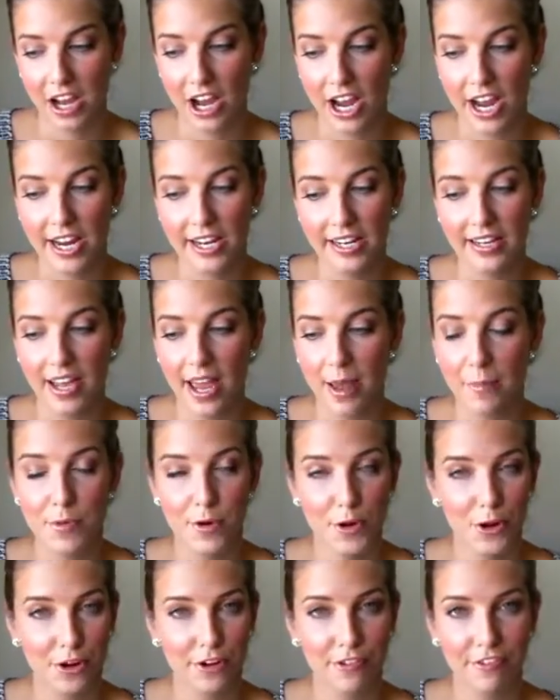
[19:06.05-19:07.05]
I am
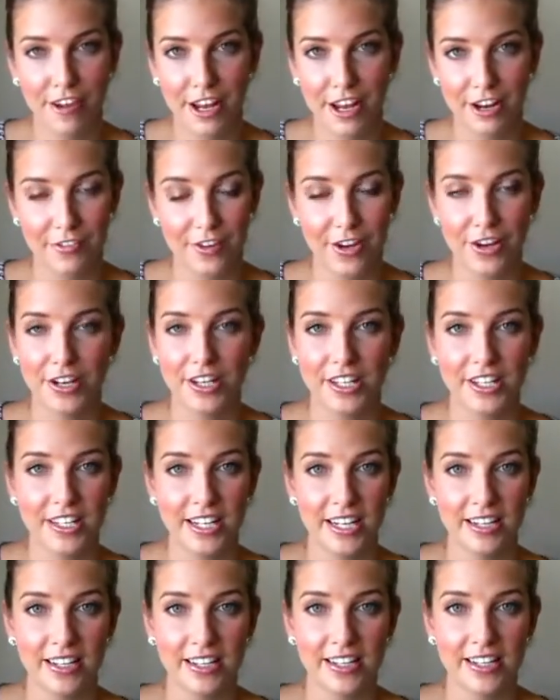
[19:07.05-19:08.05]
not a fan of going to the
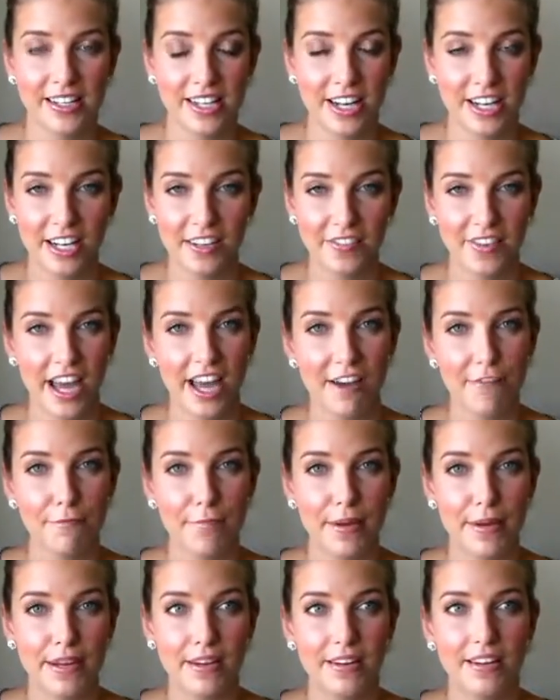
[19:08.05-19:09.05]
dentist. I never have
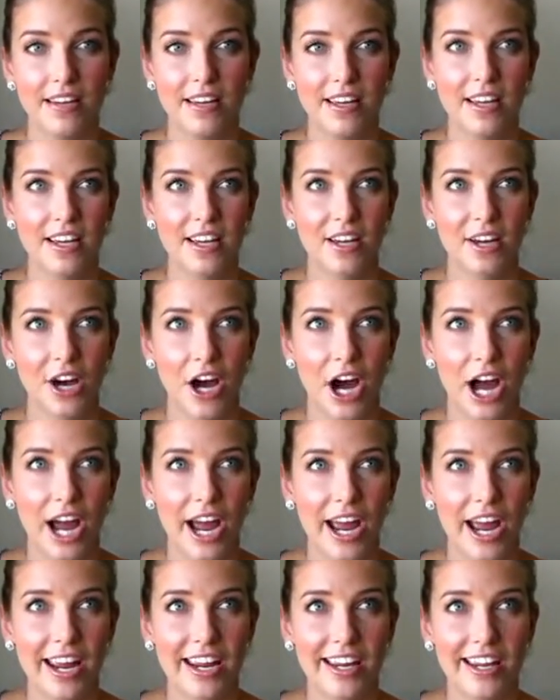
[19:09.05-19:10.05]
been.
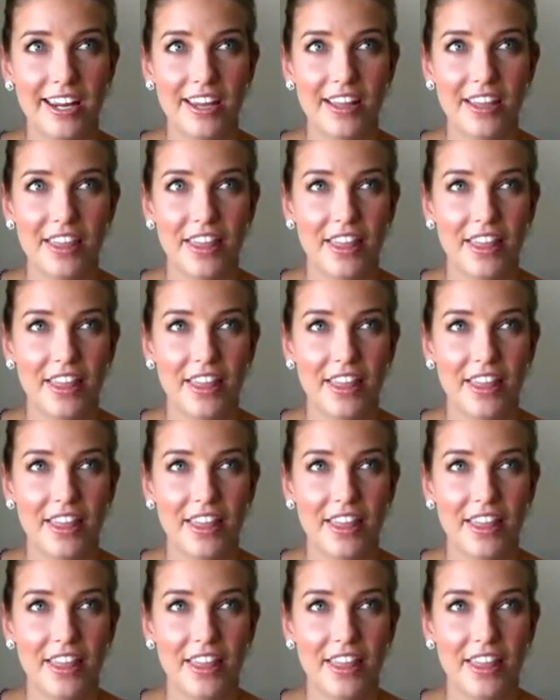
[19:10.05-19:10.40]
I